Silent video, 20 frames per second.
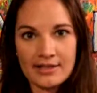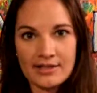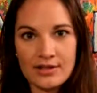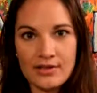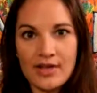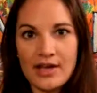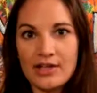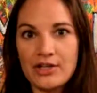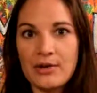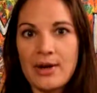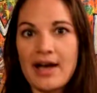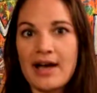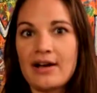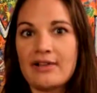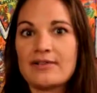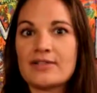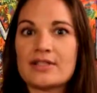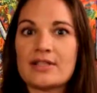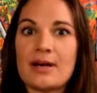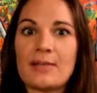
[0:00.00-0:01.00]
so that you
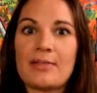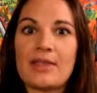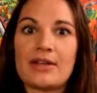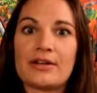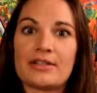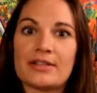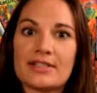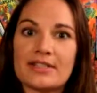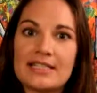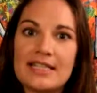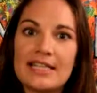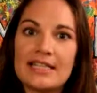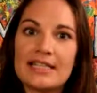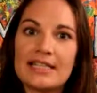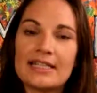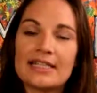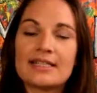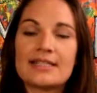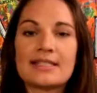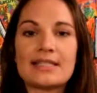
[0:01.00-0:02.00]
have some that are
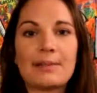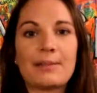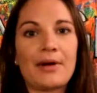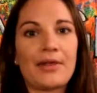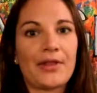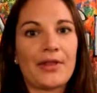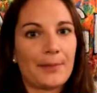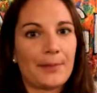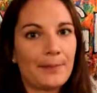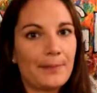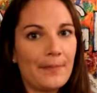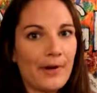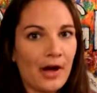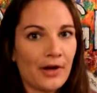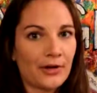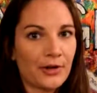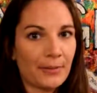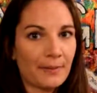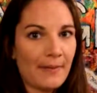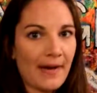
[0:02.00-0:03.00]
seated, some
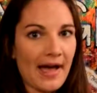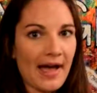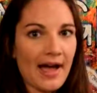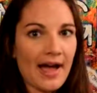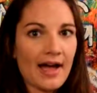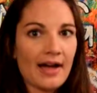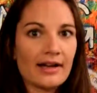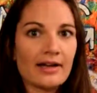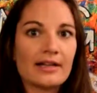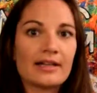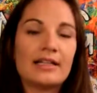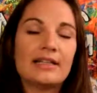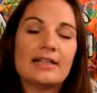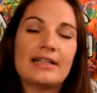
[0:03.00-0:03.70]
on your back,